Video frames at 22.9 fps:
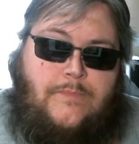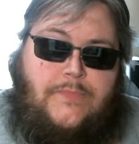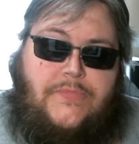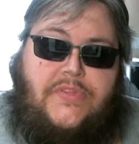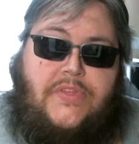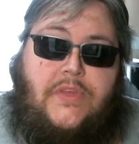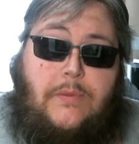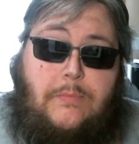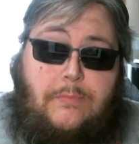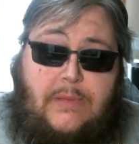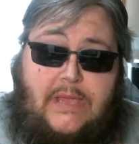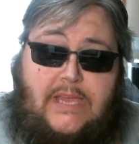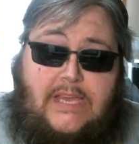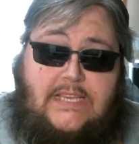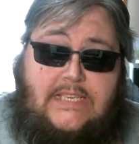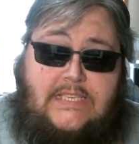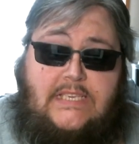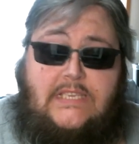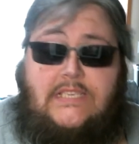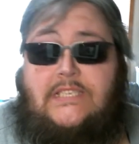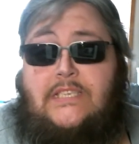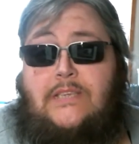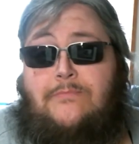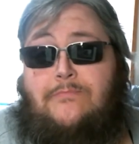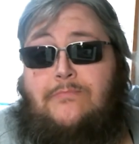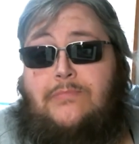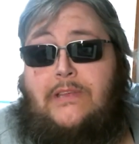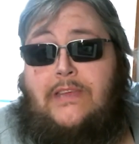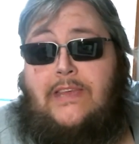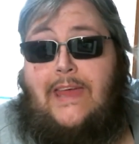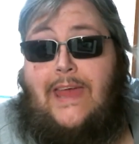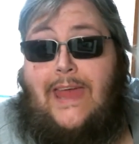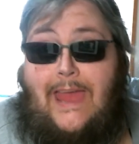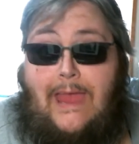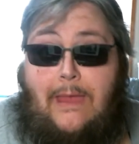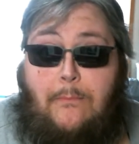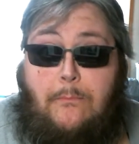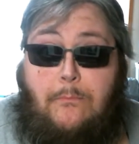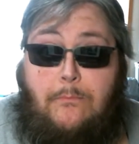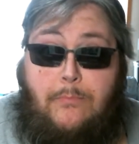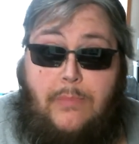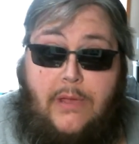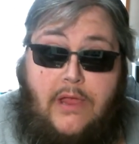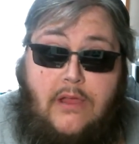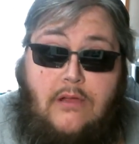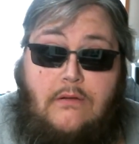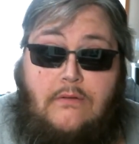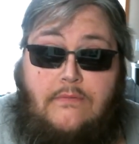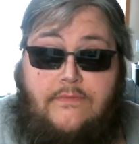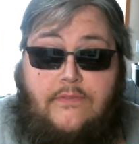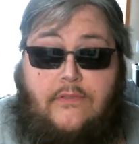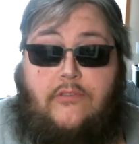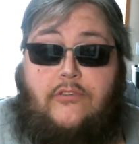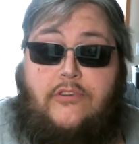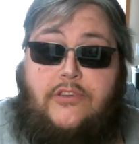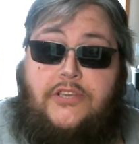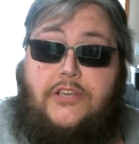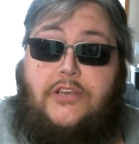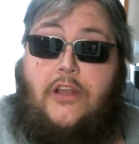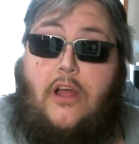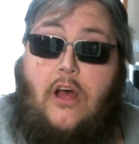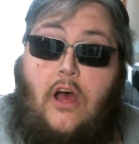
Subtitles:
the bass is simply a bigger version